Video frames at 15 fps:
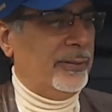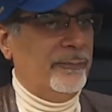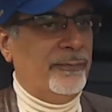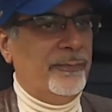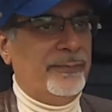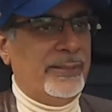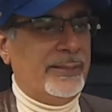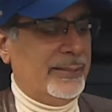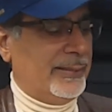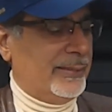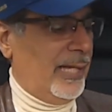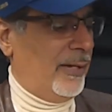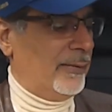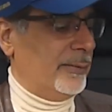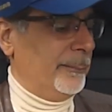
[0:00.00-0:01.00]

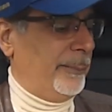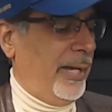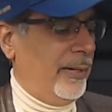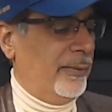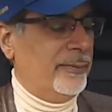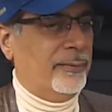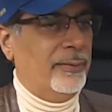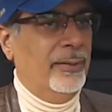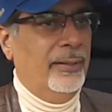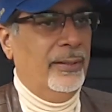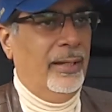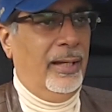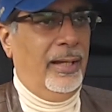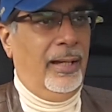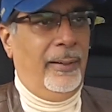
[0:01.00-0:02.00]

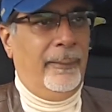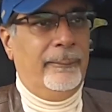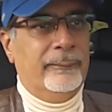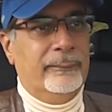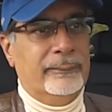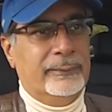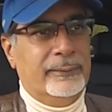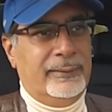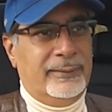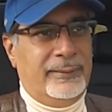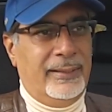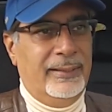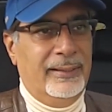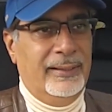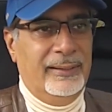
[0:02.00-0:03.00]

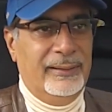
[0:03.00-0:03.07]
£56,000.